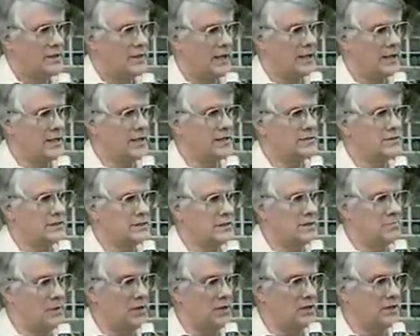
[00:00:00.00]
That gives
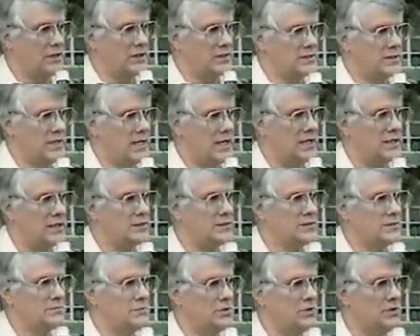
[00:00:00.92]
us abilities now
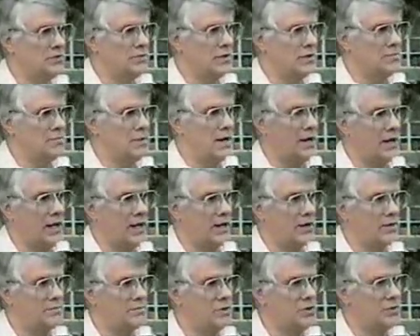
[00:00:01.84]
to move in a
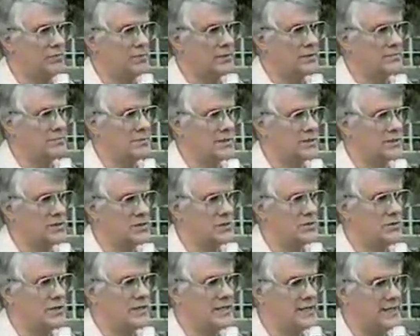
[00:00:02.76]
bilateral movement, but
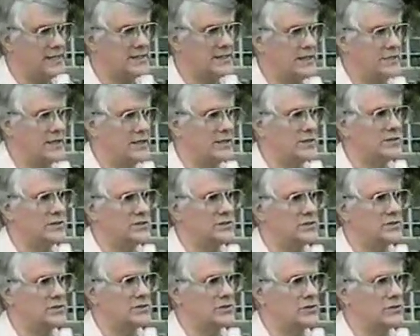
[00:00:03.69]
to get the
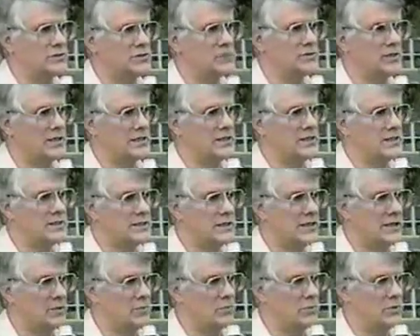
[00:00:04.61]
energy source throughout the
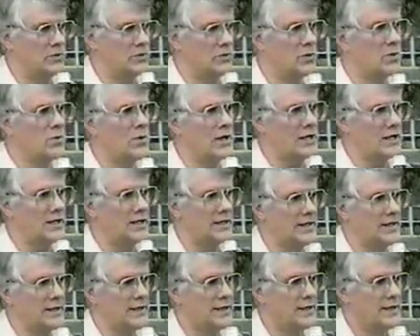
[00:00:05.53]
entire world
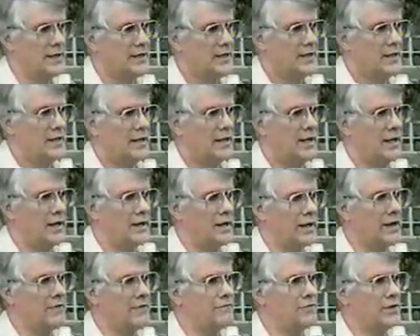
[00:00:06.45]
quickly,
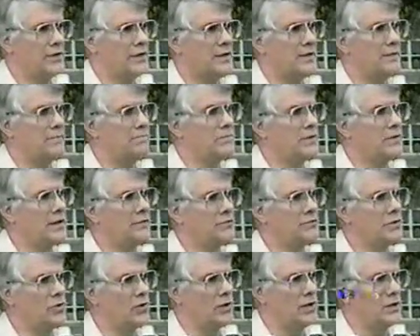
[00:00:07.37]
uh, if, uh,
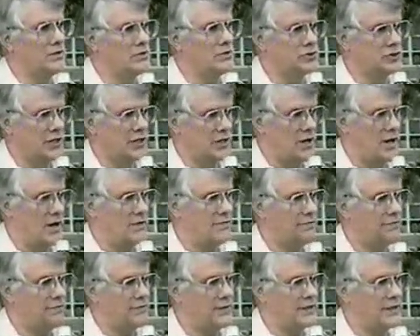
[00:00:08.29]
if the oil is shut
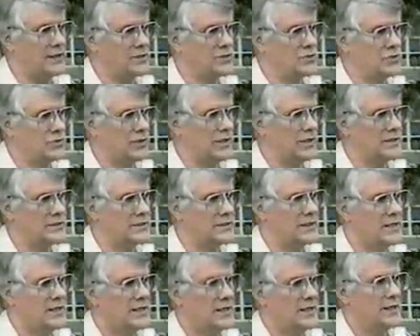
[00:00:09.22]
off uh, to
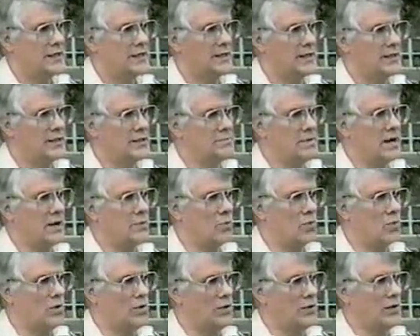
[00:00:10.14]
us, either by
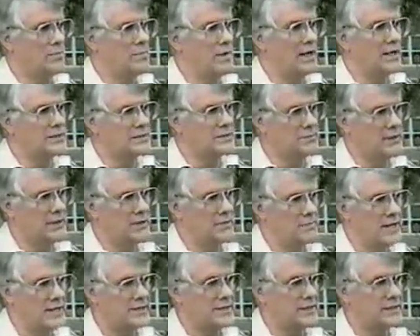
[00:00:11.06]
war or by some
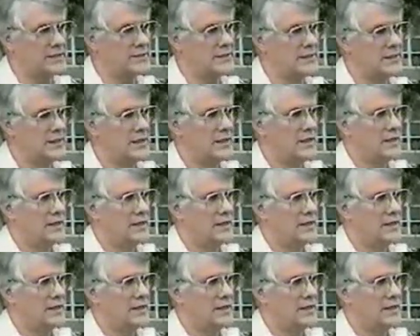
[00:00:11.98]
other methods.